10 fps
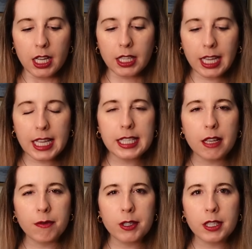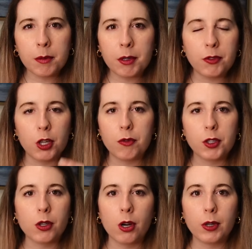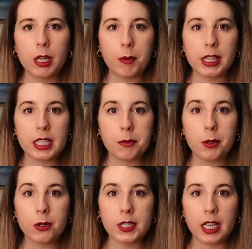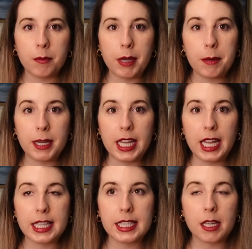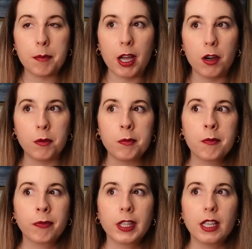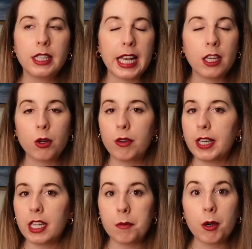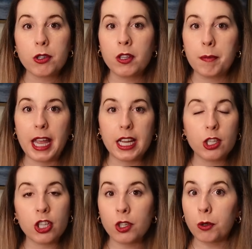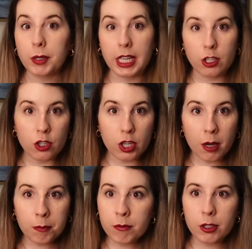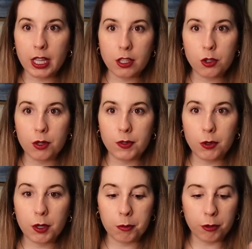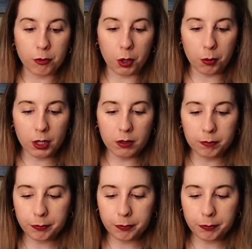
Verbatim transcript: Like I said, for some of you, if you're already with this person, maybe it's about letting go of any emotional baggage in your relationship so that the two of you can move forward.